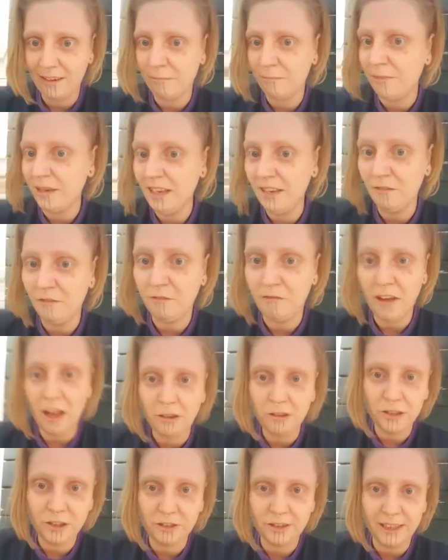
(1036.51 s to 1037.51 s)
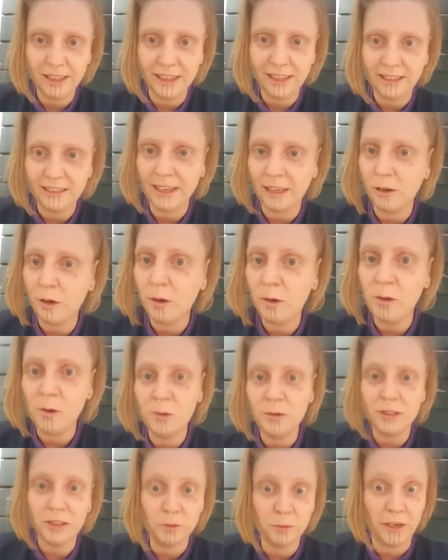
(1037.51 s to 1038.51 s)
being Valkyries, like
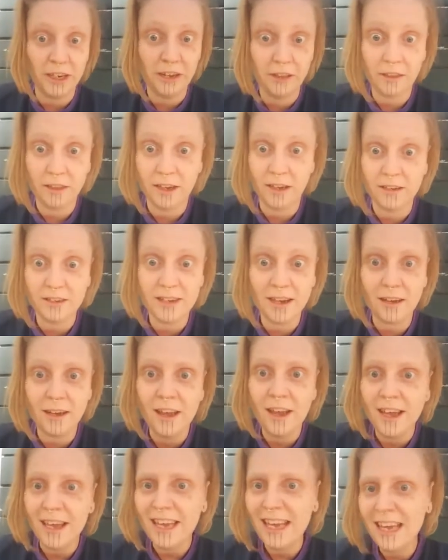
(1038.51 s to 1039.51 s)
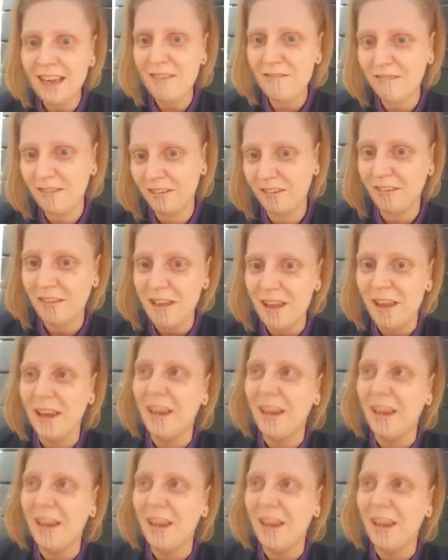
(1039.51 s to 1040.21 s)
all these weird things, like even